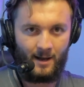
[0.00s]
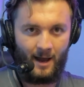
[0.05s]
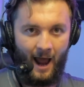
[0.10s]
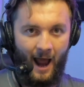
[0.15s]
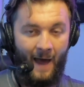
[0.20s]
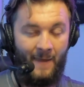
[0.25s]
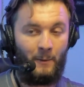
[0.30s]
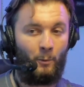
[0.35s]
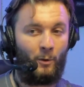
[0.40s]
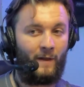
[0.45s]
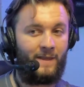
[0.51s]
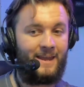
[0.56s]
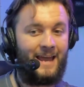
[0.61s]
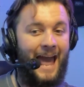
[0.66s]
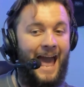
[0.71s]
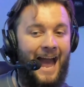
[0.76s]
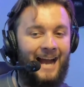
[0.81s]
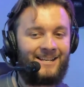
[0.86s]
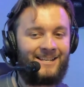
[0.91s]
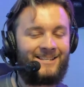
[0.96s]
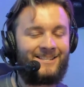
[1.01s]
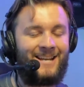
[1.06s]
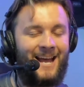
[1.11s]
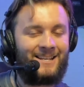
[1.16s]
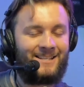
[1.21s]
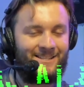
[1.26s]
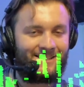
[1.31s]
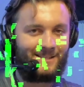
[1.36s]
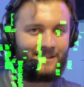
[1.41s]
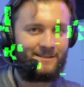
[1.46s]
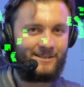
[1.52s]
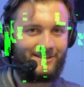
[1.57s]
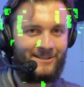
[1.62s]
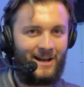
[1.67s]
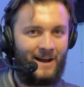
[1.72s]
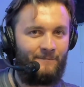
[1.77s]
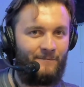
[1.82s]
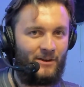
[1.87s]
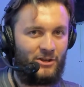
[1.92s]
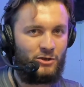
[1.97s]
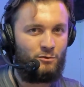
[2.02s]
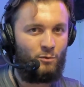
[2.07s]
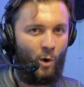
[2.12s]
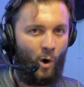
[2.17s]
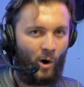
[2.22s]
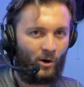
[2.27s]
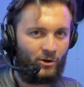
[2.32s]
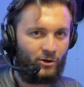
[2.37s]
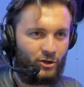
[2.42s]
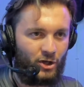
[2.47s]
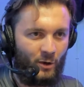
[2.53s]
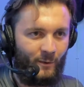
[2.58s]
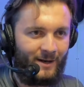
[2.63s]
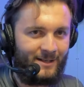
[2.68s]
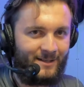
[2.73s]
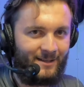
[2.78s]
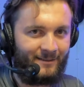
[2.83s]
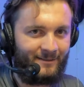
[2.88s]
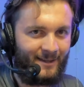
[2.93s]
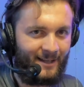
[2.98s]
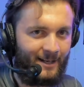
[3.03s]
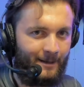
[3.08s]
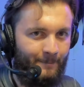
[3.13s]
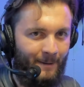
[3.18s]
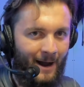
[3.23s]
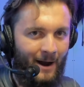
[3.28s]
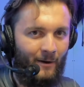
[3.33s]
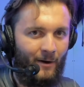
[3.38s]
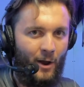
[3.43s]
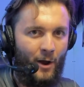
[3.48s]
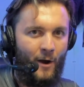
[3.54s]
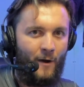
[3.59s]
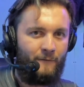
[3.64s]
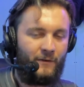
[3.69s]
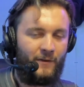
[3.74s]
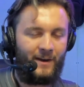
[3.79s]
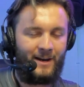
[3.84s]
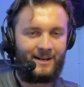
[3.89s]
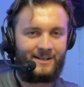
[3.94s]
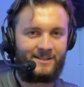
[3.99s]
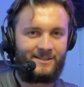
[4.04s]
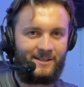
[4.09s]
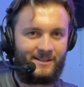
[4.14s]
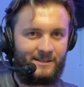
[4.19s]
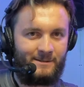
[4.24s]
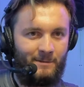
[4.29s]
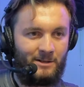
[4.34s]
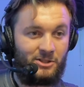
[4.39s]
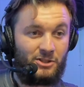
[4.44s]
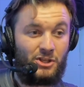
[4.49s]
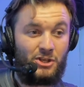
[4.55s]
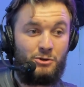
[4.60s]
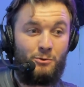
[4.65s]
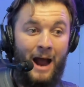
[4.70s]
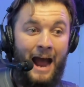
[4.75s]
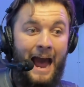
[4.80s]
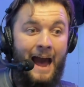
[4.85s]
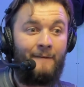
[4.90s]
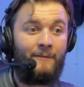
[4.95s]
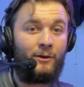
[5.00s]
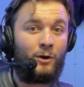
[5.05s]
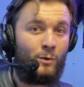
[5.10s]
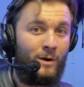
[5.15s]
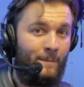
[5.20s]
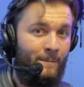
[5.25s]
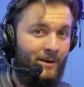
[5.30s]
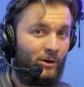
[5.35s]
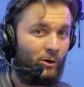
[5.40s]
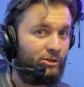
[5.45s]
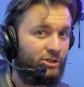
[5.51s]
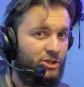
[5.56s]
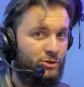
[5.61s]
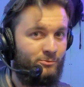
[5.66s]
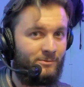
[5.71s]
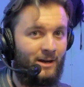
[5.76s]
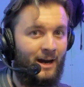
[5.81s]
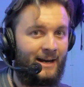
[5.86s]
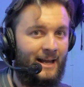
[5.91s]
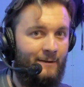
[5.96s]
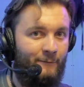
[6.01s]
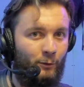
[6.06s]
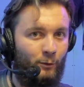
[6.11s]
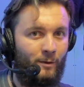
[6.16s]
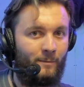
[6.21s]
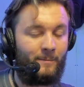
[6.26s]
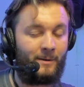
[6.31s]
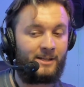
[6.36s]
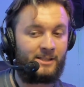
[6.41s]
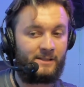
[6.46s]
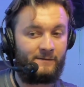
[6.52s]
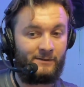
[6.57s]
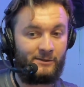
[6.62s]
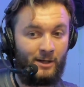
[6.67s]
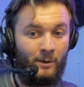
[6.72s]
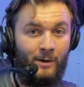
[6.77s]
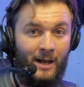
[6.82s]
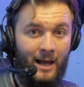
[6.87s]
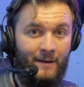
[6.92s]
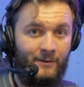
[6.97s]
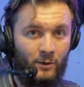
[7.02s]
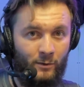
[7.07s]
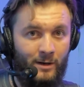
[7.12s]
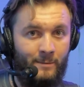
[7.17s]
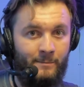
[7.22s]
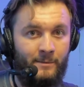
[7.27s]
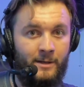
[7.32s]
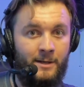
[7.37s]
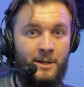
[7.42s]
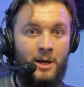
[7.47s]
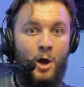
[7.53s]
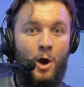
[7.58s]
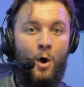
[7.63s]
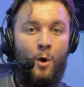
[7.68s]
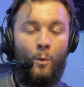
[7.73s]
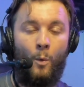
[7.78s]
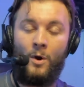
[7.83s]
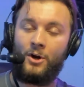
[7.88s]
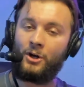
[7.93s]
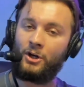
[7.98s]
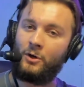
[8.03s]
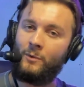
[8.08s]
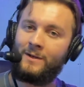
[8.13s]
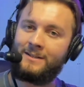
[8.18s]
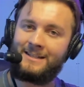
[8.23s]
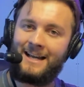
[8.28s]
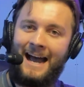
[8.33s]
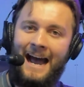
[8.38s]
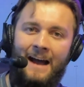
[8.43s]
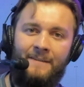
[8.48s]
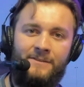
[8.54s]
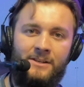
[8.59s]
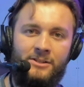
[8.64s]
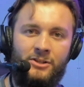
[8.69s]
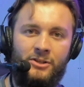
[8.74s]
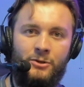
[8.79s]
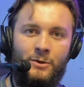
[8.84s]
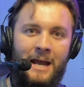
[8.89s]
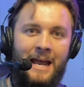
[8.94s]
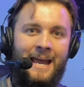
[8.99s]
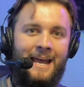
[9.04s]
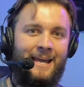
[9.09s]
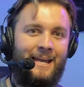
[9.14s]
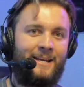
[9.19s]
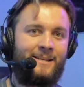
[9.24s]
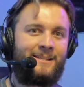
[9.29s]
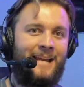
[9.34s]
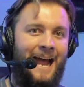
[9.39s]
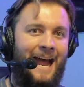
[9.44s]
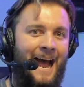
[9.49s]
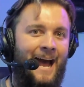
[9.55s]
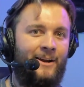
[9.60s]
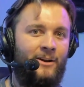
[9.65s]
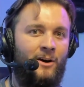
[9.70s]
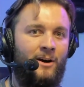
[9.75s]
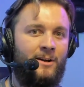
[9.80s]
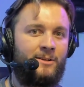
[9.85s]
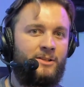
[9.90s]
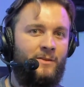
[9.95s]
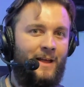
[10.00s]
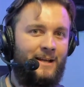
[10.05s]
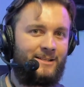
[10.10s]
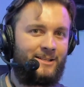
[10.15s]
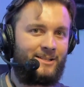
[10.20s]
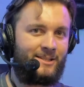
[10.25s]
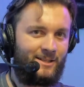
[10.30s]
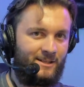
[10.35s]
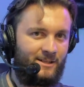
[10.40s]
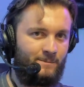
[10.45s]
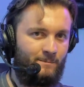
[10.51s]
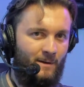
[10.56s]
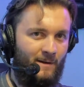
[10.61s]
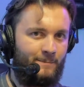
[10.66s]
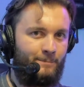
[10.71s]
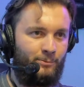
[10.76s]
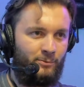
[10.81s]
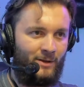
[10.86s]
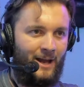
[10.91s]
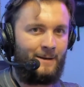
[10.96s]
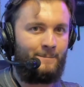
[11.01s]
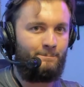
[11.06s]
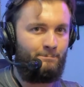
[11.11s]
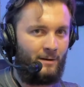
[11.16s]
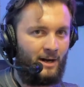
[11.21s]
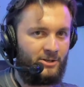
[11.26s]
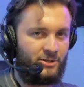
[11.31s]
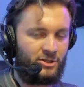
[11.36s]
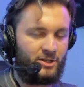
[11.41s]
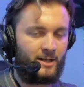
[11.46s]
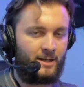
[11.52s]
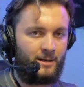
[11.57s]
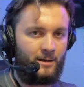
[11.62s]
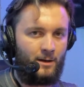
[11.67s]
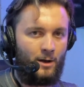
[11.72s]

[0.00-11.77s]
And then what are the excess stuff that you aren't going to think about for the next 6 months? Do you have equipment or do you not have equipment? Because if you don't have equipment, what you're going to have to do is add on to that 6-month plan budget